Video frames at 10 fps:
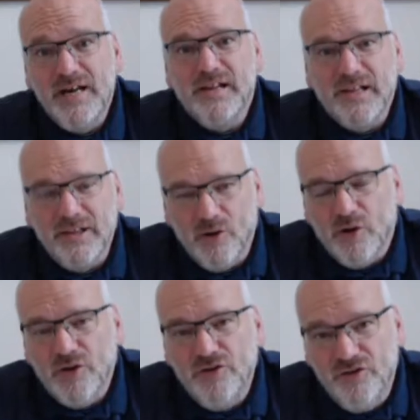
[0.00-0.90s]
the
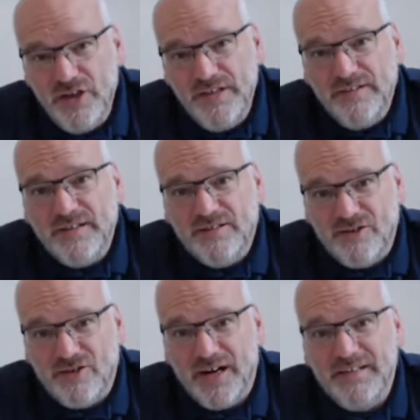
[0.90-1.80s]
Lord Jesus
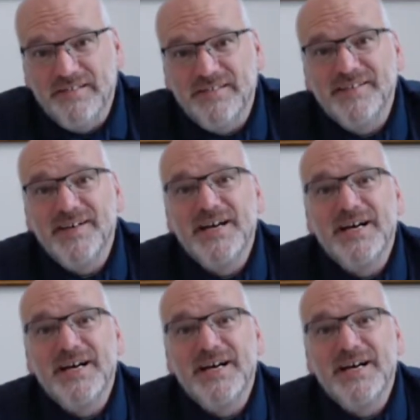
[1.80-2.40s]
Christ,